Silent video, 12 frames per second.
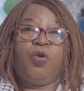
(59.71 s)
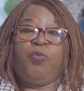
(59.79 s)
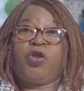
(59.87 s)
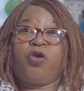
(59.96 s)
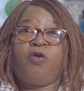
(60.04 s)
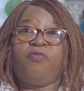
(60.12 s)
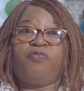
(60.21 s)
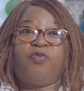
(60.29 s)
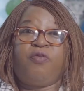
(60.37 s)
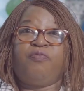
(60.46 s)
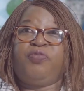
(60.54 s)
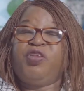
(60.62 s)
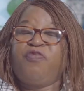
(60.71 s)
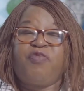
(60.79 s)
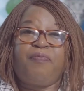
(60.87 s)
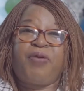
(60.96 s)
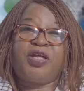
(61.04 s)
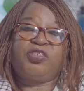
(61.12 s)
We come from
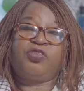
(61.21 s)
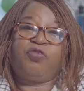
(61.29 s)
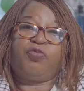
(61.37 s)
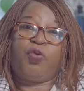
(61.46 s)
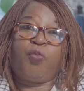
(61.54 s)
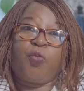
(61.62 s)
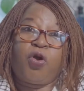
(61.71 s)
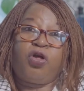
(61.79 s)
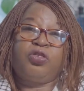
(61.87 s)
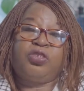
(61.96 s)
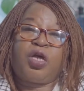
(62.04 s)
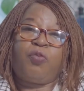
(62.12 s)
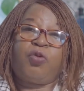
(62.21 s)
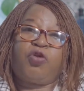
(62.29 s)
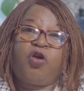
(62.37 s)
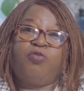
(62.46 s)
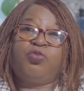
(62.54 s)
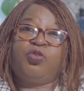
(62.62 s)
different parts of the world. And we
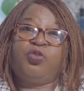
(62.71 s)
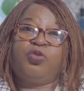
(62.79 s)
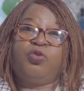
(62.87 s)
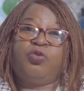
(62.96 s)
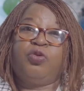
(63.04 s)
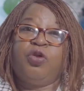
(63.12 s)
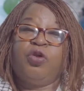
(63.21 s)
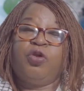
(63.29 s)
come to